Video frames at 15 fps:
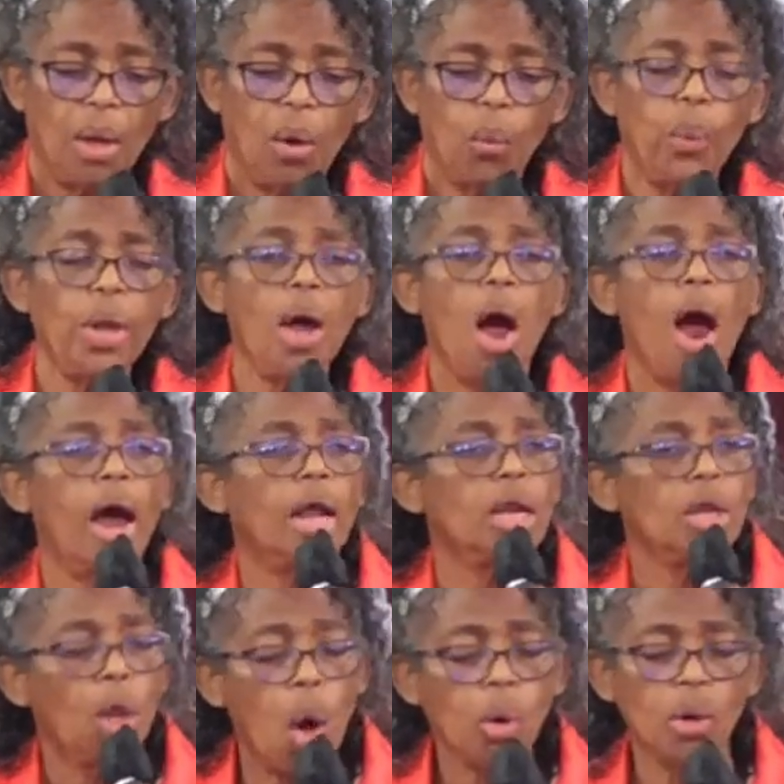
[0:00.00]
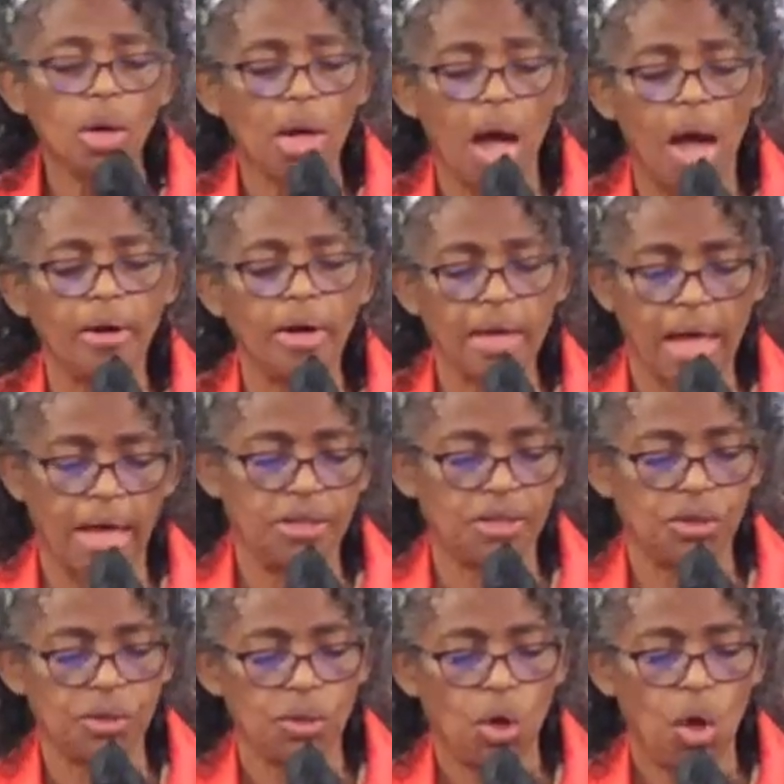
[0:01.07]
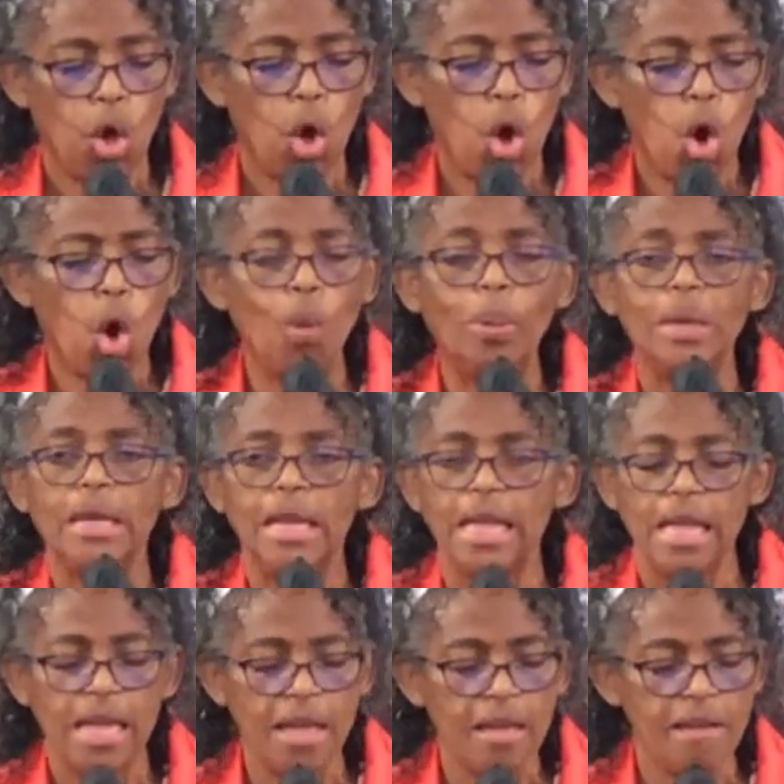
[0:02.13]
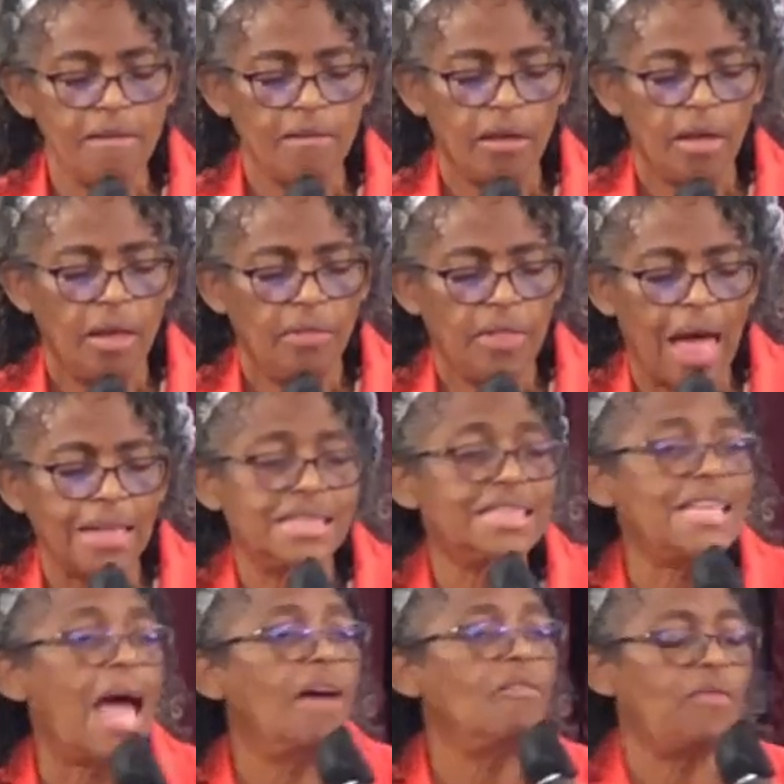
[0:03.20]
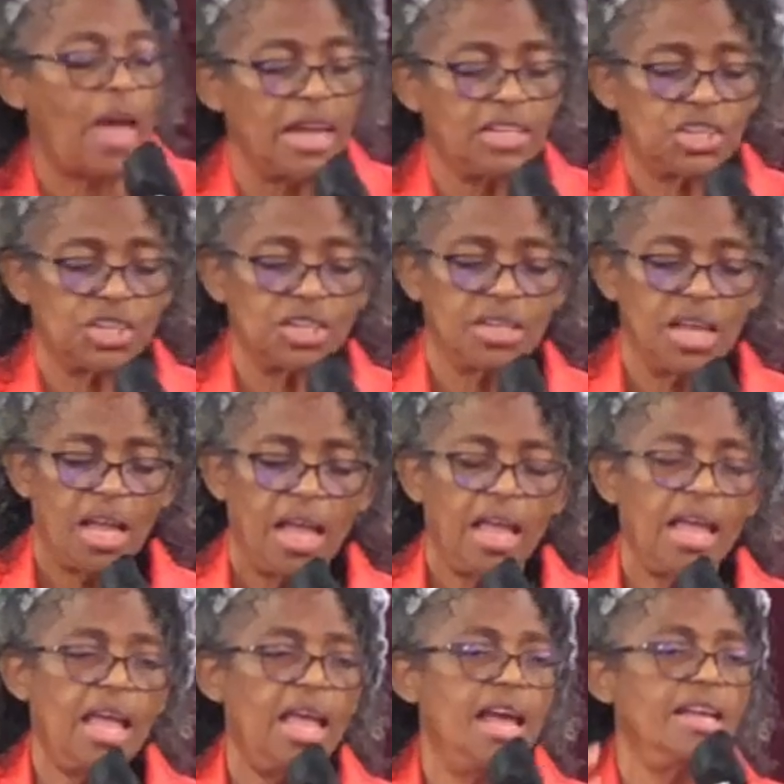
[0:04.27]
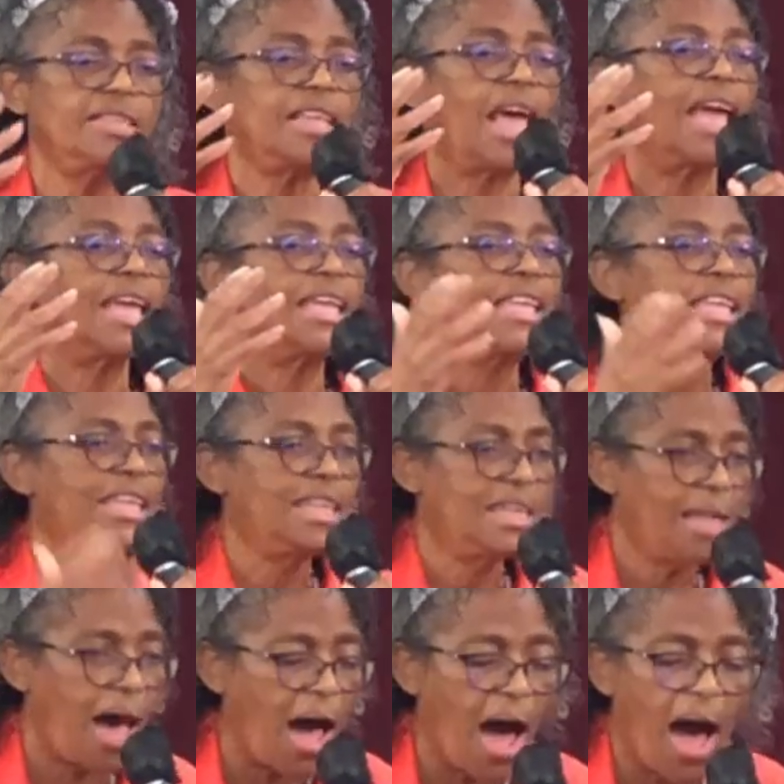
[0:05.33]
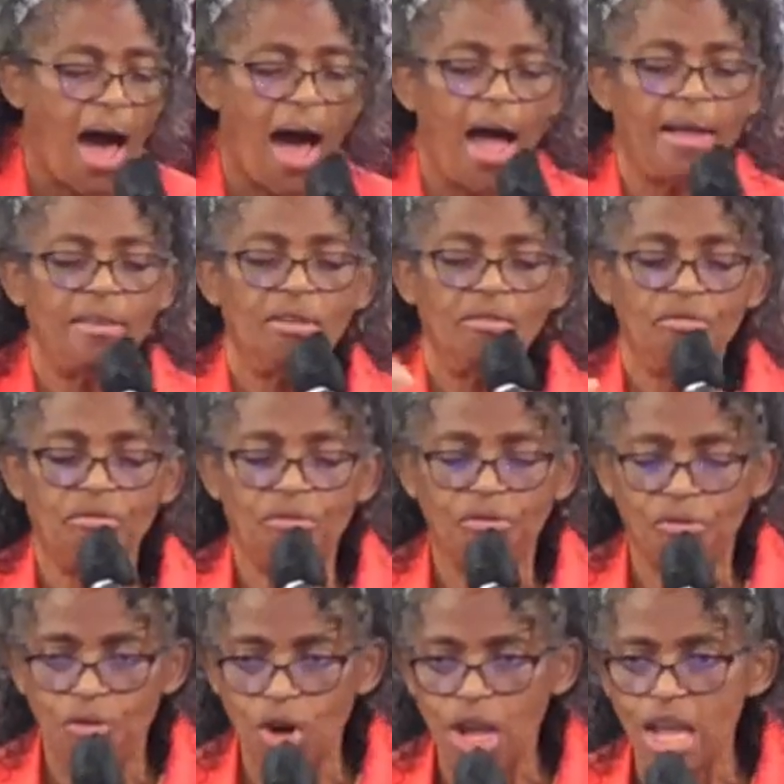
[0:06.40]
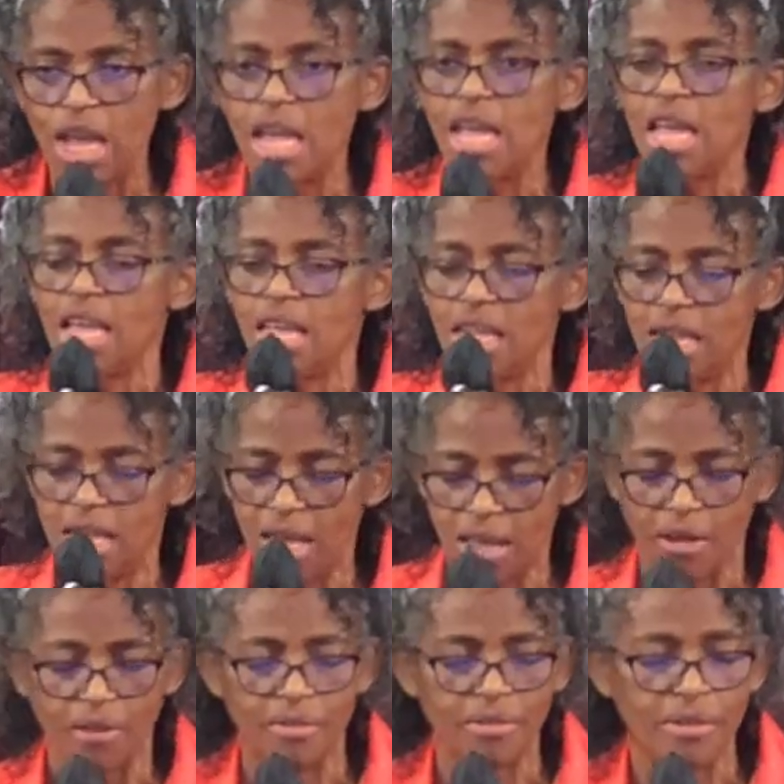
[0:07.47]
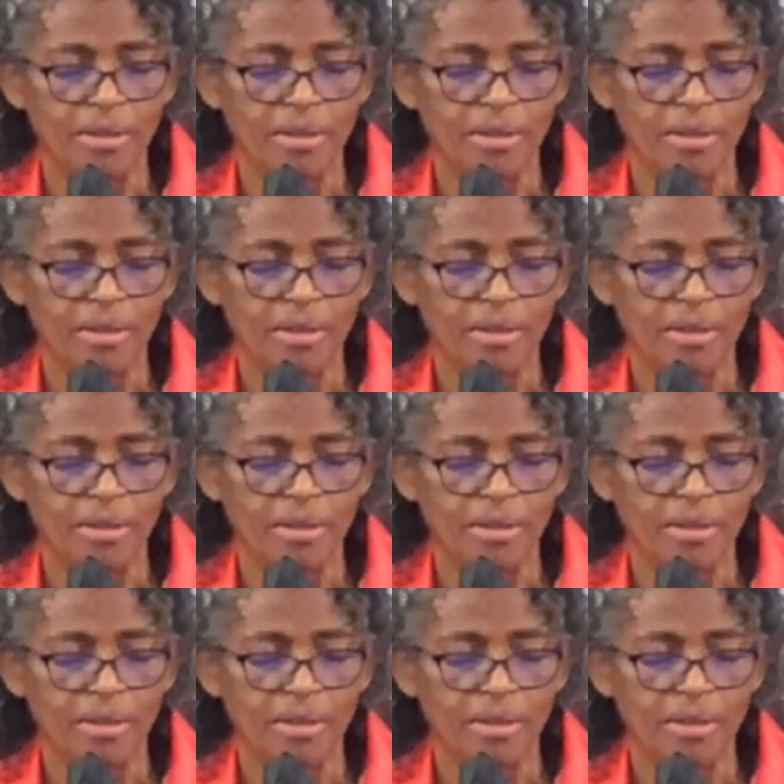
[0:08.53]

We are a local congregation who believe that salvation is a God-free gift.